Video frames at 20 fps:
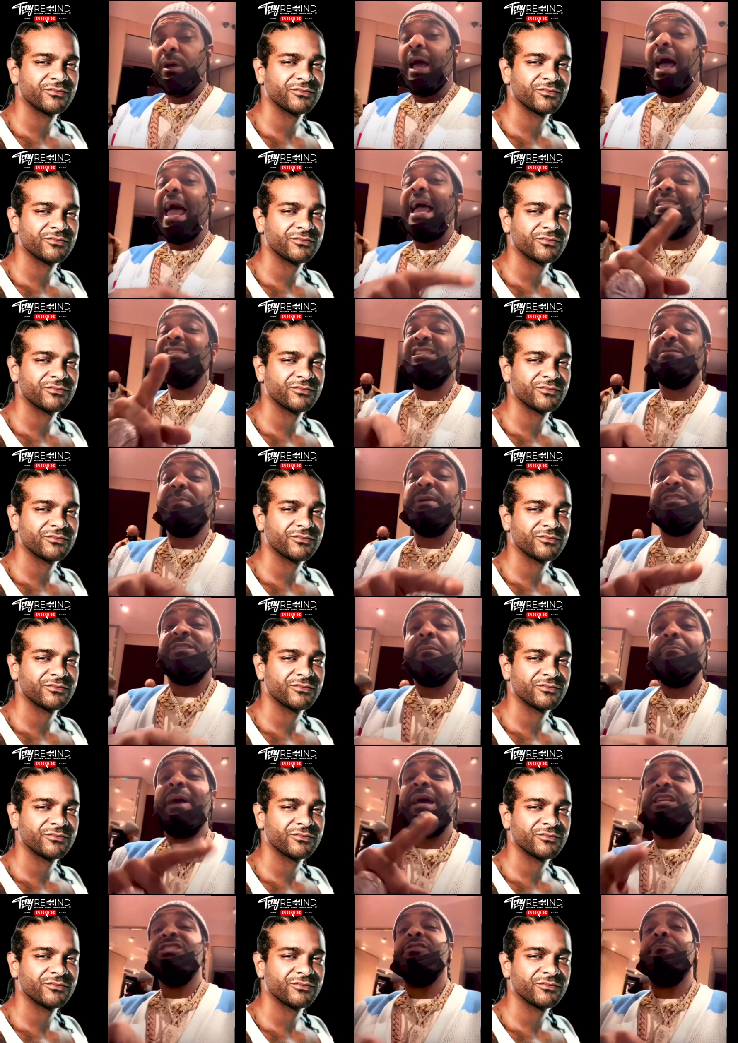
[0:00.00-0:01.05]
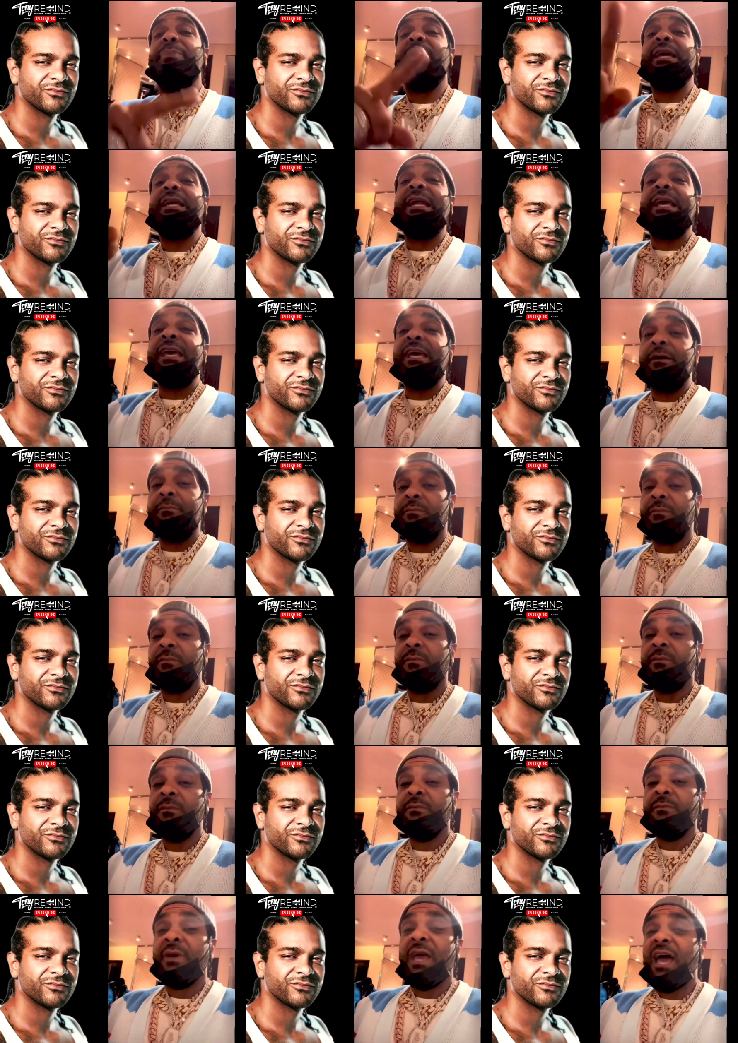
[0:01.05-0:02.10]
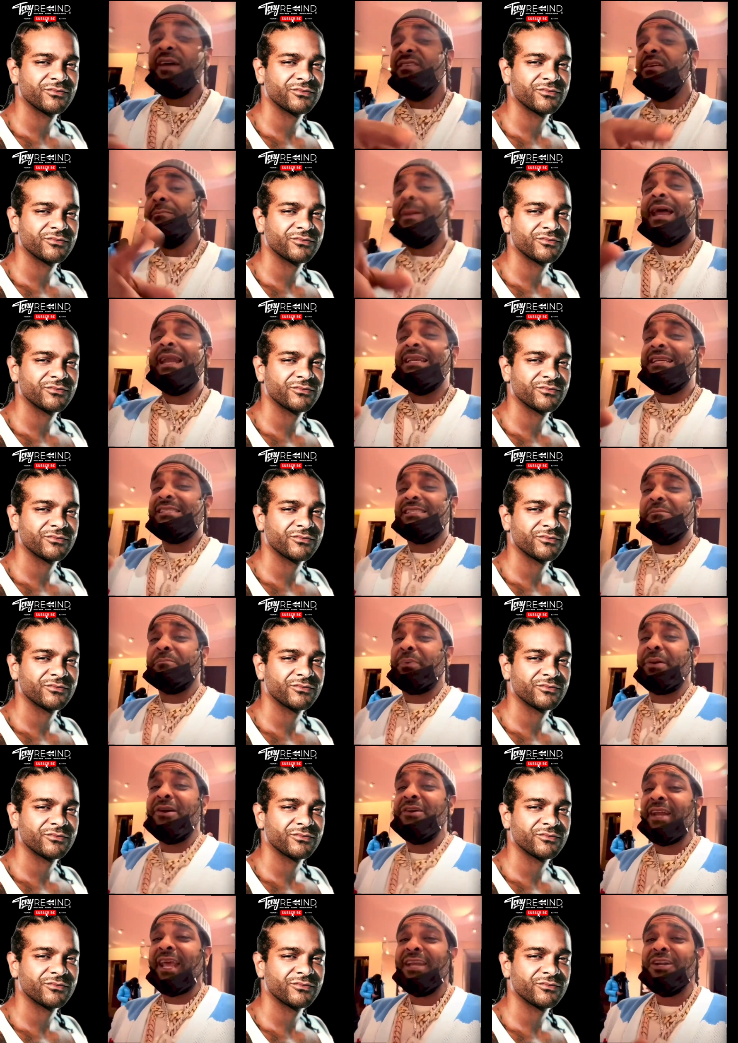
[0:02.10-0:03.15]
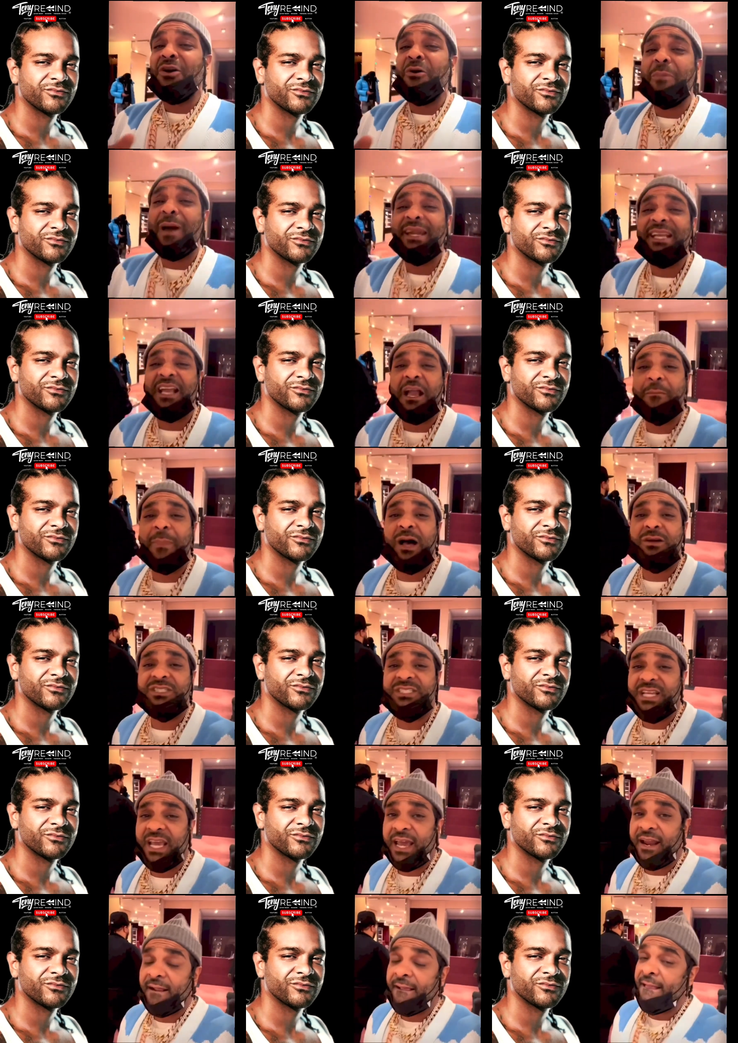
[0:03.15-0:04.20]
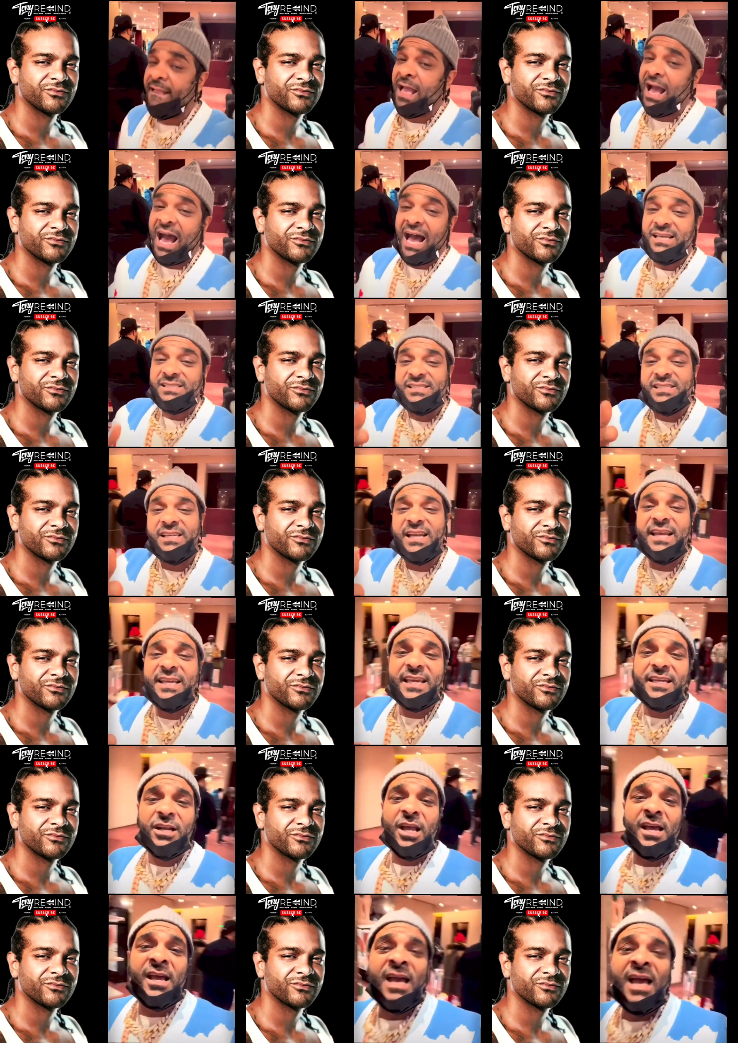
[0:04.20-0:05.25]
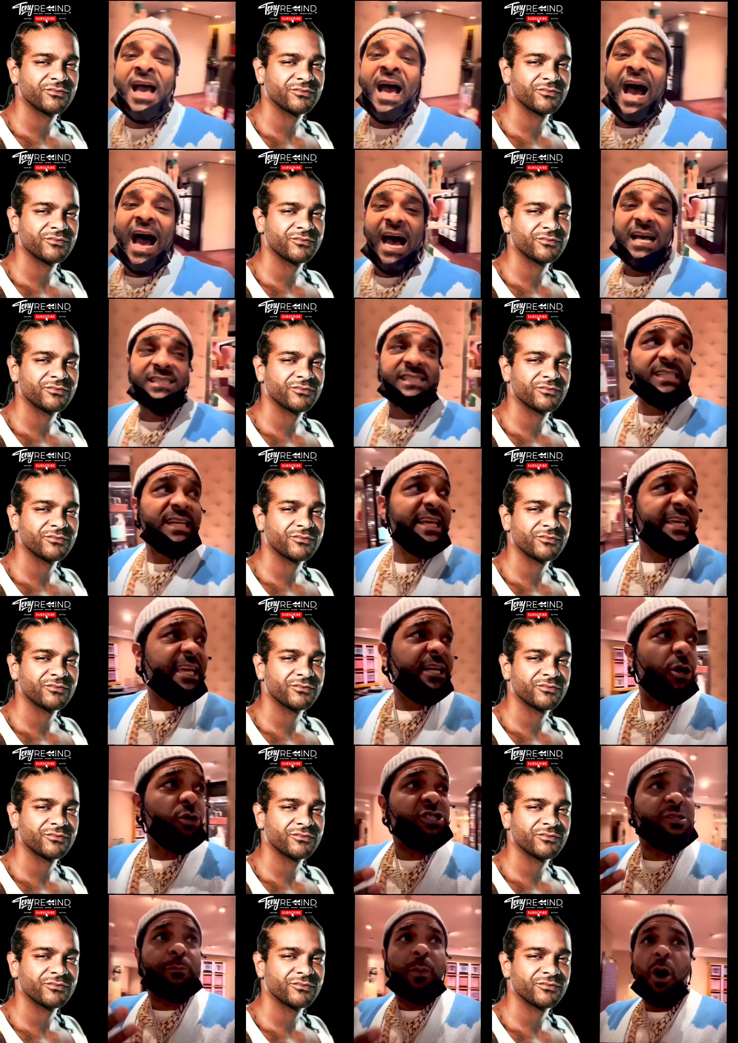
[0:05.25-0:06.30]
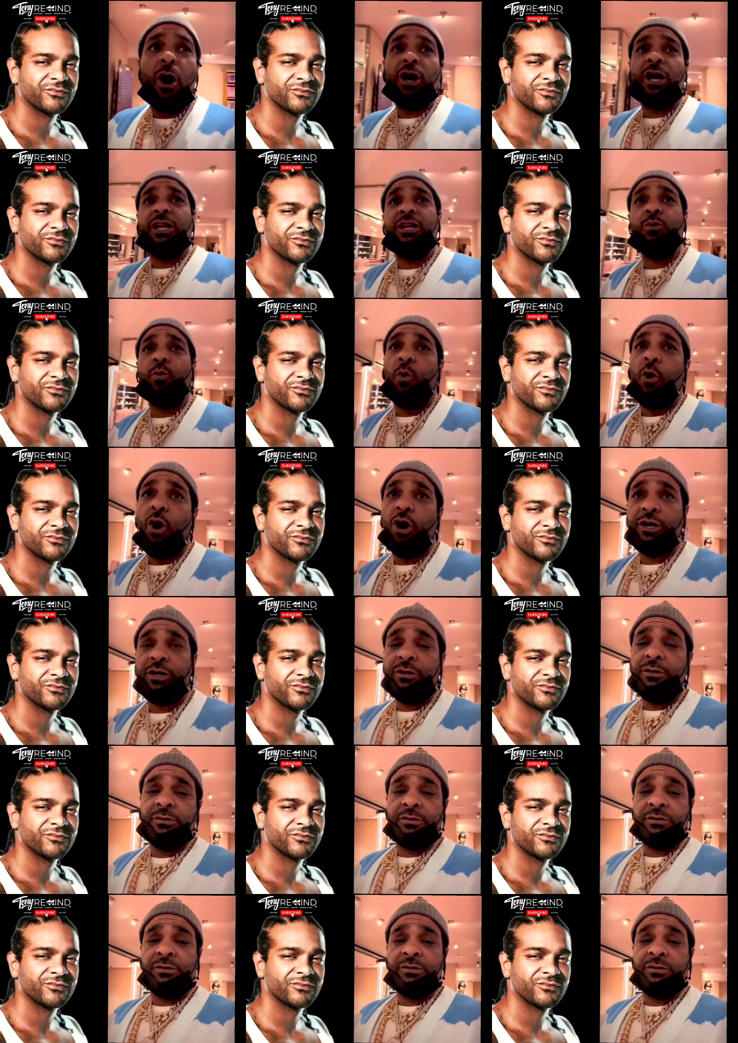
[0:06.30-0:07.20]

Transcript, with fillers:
Speaker 1: Asked to speak to a manager bigger than him. Everybody disappeared. Ain't nobody come out yet. I still ain't getting. I still ain't getting no sparkling water.